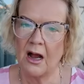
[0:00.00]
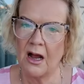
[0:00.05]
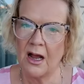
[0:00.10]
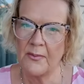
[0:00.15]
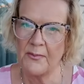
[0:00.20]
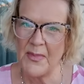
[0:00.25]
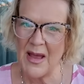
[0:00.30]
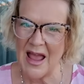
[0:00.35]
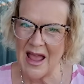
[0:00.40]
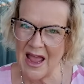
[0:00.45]

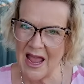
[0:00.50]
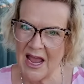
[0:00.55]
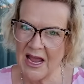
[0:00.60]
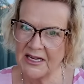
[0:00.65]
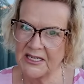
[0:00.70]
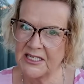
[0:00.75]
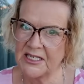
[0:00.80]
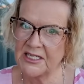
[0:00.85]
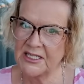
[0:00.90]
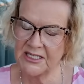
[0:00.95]
I
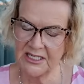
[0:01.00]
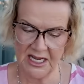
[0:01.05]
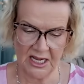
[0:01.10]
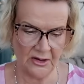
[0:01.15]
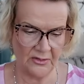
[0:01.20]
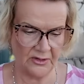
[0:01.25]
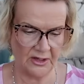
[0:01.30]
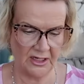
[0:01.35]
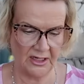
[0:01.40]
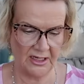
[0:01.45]
pared it
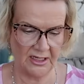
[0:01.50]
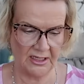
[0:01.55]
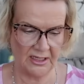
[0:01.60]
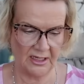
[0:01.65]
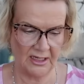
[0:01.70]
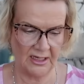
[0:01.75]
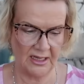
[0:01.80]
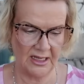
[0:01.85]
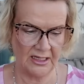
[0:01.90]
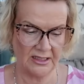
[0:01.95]
down a
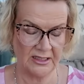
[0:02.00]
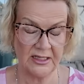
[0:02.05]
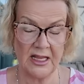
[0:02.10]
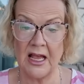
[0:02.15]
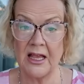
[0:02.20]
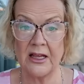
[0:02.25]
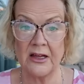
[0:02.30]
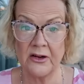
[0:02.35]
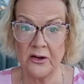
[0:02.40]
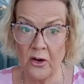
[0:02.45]
little, let's
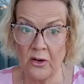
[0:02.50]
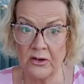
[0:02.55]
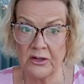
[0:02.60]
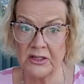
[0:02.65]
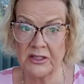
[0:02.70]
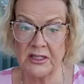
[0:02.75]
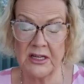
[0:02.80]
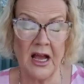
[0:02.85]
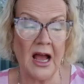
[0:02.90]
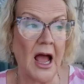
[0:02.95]
say, and
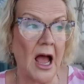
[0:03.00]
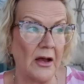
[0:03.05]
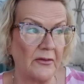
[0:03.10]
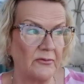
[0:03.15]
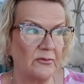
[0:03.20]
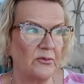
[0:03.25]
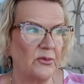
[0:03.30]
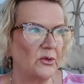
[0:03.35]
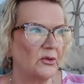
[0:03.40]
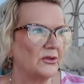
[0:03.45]
honestly I
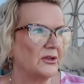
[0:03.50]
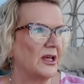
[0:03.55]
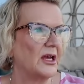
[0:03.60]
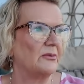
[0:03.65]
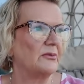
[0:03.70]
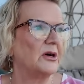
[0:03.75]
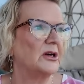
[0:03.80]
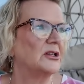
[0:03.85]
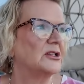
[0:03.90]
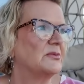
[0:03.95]
haven't worn
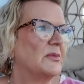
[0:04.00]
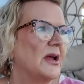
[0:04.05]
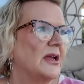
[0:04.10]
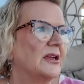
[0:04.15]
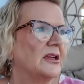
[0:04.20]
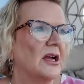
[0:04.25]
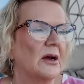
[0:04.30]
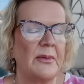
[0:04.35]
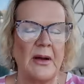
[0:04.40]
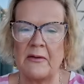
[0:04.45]
that much
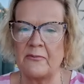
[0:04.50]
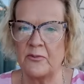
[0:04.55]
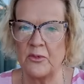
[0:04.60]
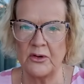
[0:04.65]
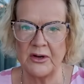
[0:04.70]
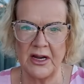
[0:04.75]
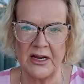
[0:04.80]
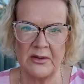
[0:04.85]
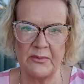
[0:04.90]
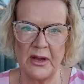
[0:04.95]
makeup. I haven't
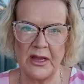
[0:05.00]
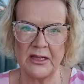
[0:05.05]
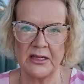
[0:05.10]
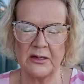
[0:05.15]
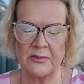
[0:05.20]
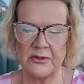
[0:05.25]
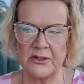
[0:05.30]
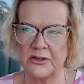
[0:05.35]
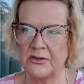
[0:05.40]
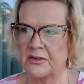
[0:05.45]
worn any
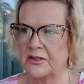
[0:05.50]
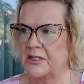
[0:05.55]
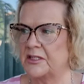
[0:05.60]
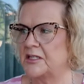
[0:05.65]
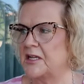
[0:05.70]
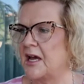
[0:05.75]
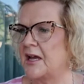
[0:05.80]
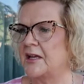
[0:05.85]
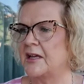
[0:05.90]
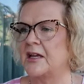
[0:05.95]
makeup during the
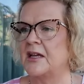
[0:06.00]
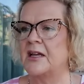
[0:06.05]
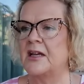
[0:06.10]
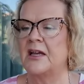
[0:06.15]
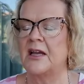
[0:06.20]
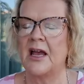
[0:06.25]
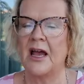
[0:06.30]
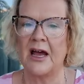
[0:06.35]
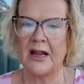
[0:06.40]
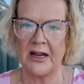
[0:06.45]
day,
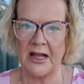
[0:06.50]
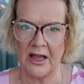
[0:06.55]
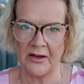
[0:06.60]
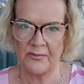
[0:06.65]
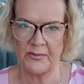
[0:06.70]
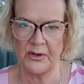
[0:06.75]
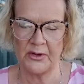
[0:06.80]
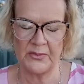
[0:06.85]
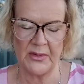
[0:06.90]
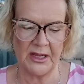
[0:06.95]
and I
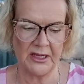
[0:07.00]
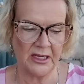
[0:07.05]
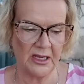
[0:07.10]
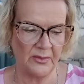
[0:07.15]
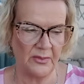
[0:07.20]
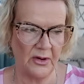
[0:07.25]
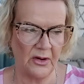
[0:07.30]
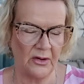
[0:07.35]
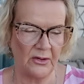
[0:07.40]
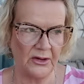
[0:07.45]
have put
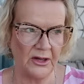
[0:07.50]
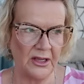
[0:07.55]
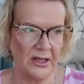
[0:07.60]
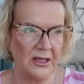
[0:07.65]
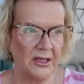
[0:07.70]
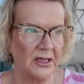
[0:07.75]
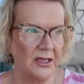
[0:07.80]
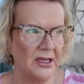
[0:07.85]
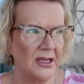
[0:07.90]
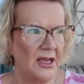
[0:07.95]
makeup on
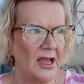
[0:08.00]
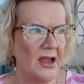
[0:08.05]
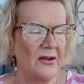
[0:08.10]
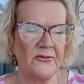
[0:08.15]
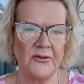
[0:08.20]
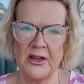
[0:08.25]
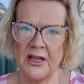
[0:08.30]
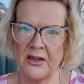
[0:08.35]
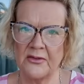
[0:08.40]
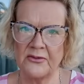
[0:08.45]

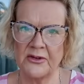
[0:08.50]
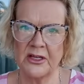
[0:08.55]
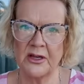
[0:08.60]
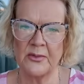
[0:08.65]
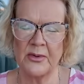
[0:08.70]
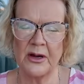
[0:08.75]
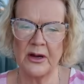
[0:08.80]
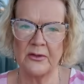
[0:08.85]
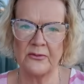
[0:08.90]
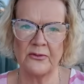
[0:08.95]
every evening
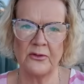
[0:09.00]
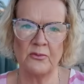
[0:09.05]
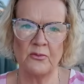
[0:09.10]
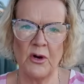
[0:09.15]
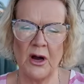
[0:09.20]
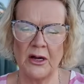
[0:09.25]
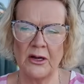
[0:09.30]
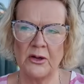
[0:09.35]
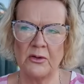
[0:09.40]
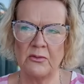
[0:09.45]
apart from
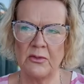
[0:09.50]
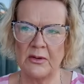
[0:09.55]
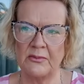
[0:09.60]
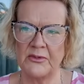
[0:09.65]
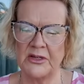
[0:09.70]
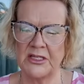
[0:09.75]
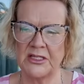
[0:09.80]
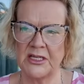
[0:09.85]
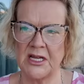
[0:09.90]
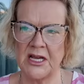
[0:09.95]
one when
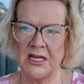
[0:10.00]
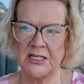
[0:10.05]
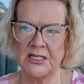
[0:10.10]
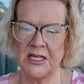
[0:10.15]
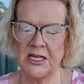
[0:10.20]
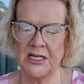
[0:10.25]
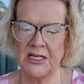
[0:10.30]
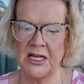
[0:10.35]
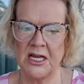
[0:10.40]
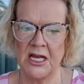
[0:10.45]
we stayed
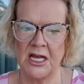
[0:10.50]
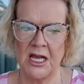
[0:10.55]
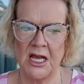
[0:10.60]
in,